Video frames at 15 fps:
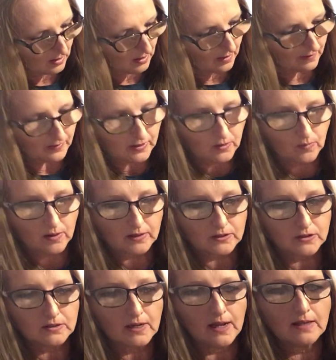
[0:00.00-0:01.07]
And then you want to
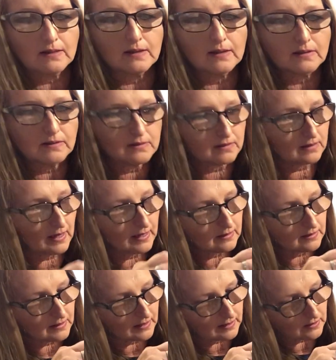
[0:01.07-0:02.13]
just take this and
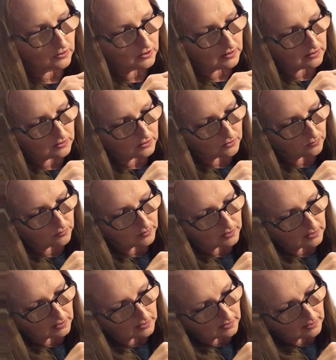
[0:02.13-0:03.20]
stick it just to
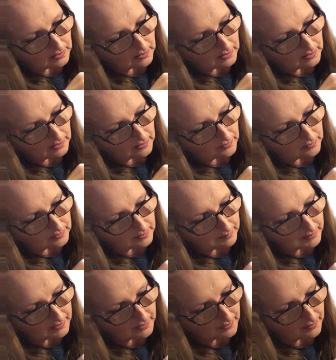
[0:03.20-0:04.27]
the inner lip
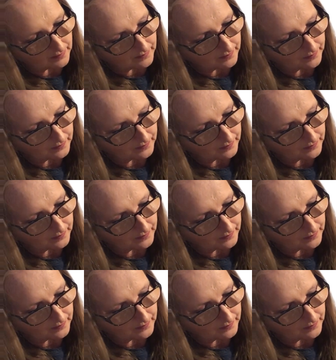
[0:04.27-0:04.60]
here,